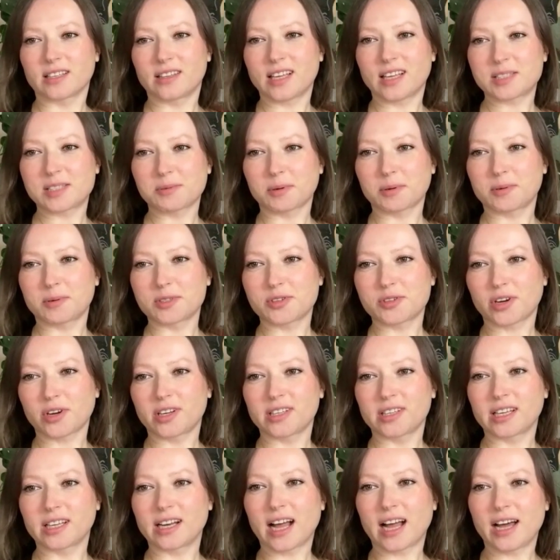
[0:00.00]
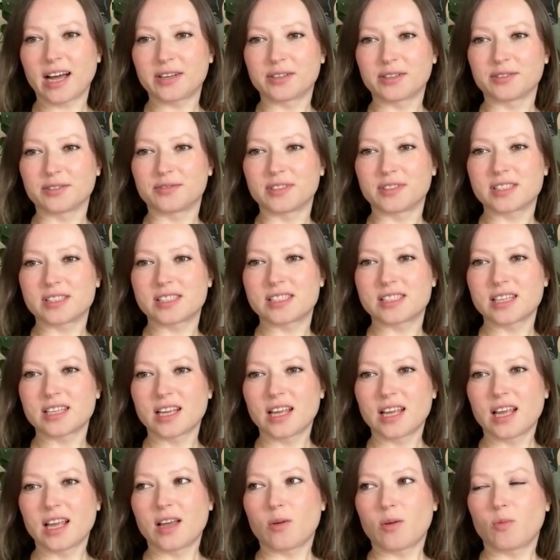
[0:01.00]
That's what we're trying to get out of, is
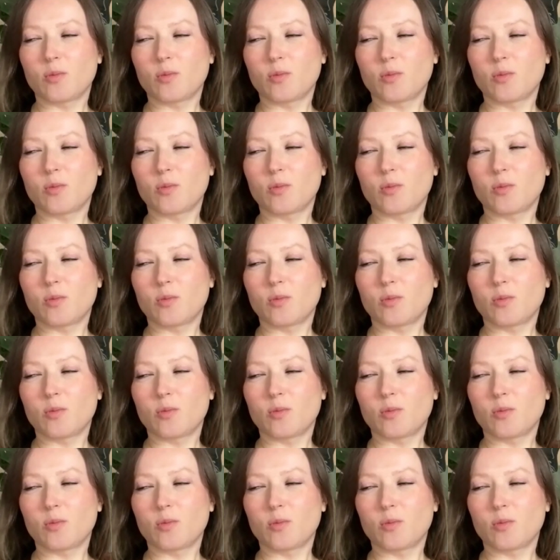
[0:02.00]
yeah.